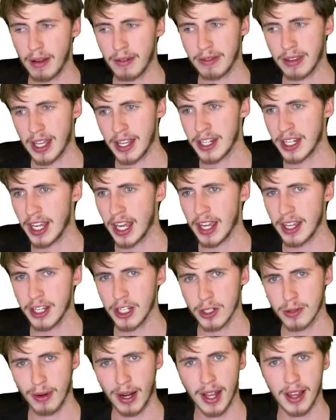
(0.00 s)
Then you get
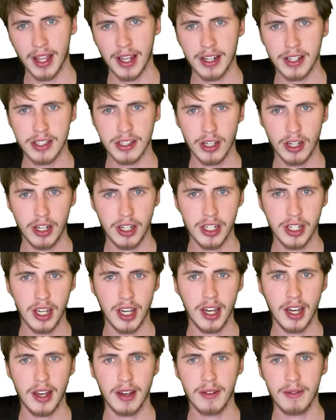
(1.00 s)
Ciryl
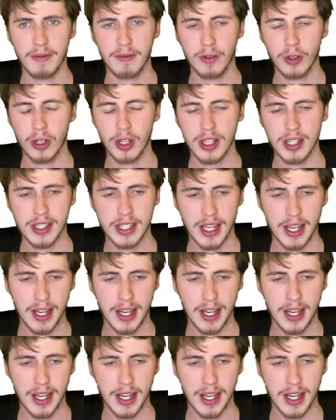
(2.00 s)
Adesanya versus